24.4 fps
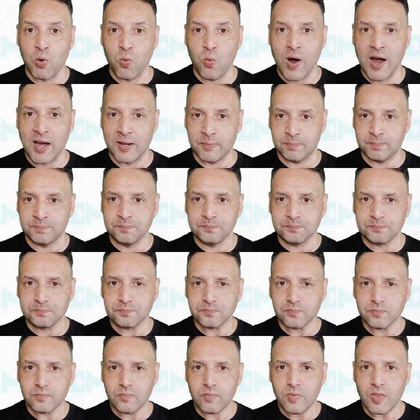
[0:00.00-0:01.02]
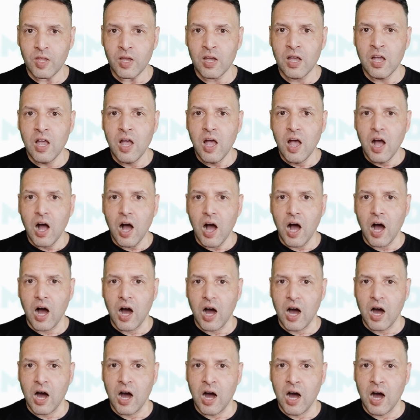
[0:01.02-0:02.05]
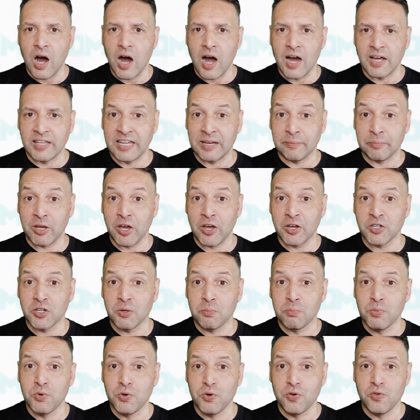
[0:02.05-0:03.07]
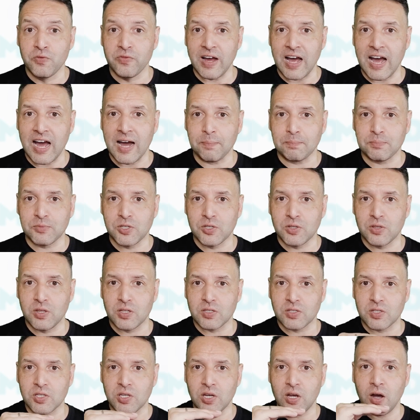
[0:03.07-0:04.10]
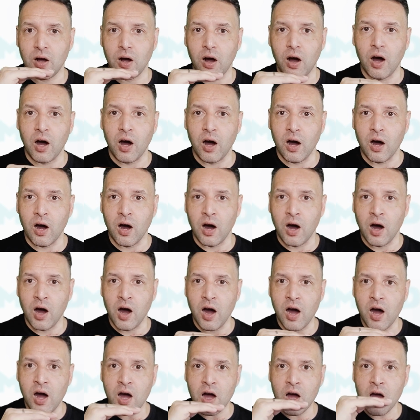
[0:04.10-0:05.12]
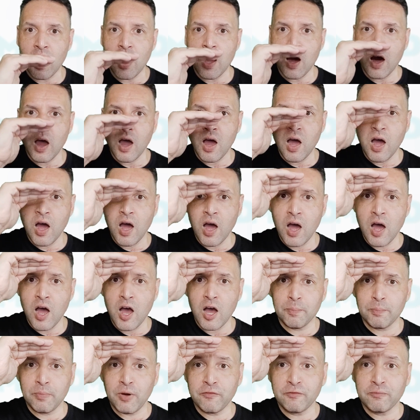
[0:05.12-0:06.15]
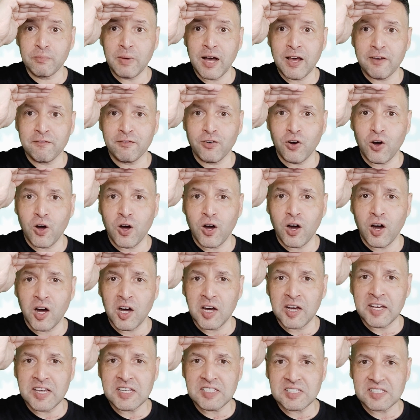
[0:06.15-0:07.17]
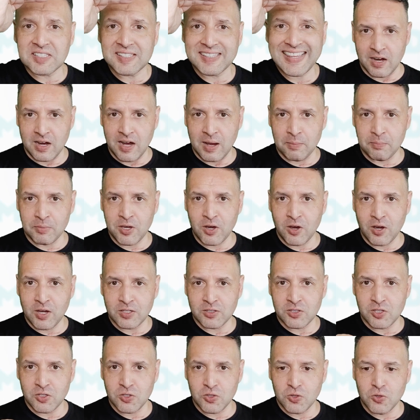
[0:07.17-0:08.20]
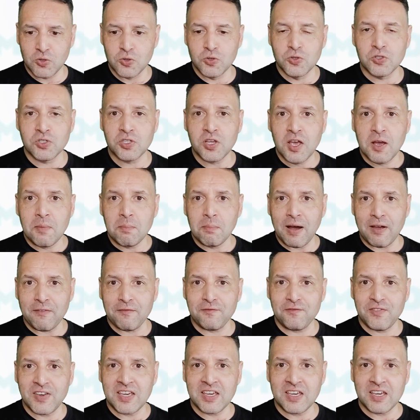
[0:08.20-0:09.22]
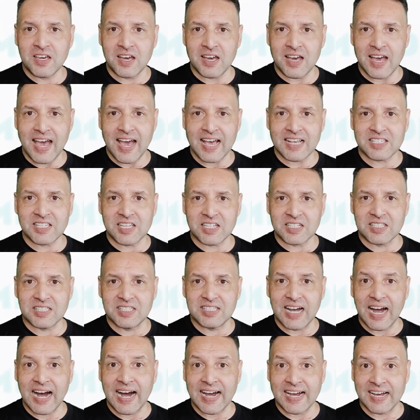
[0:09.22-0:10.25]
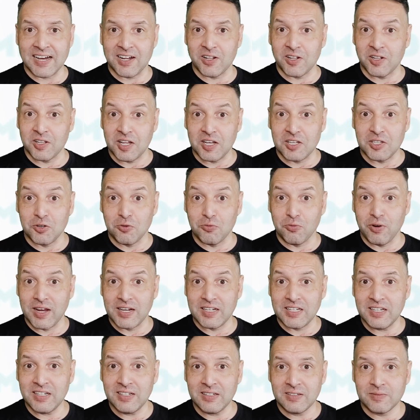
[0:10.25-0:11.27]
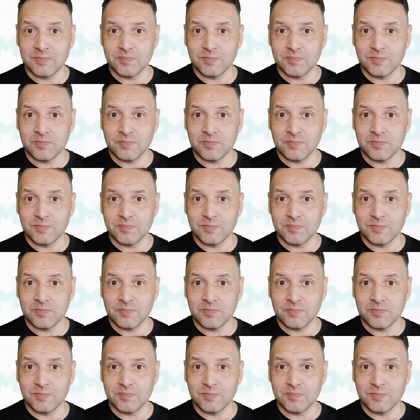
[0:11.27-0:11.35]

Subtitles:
one. And I'm going to move up to the top of my voice. I'm going to use my finger as a dial. Are you ready?